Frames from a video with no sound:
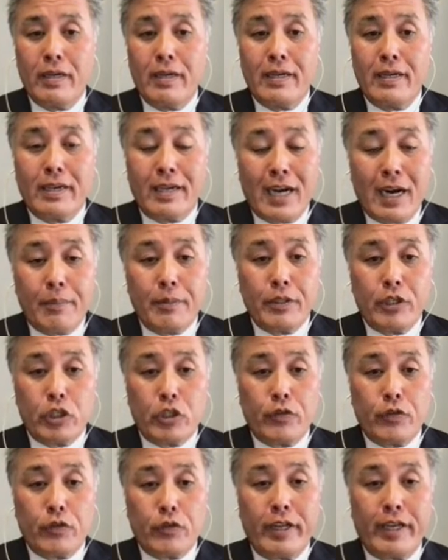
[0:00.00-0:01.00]

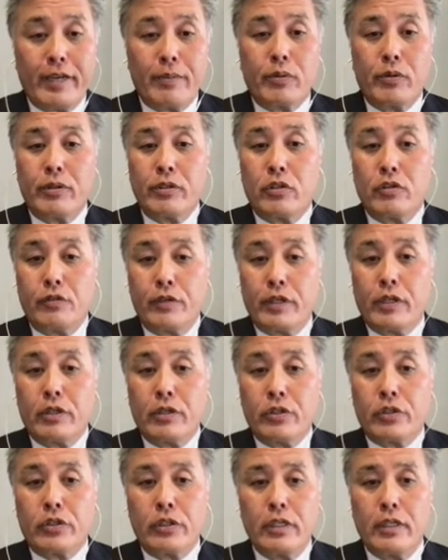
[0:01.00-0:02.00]
competition for labor is
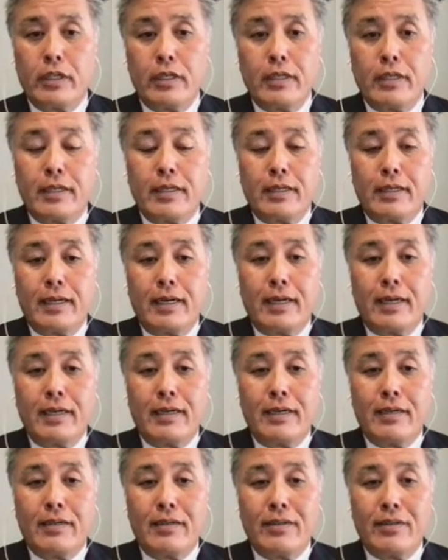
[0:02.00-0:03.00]
fierce,
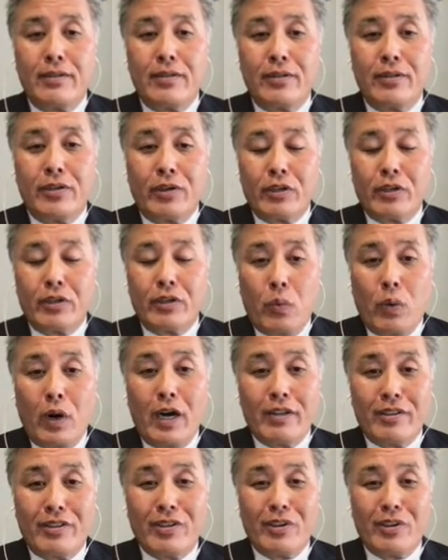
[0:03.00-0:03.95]
uh, they're going to want their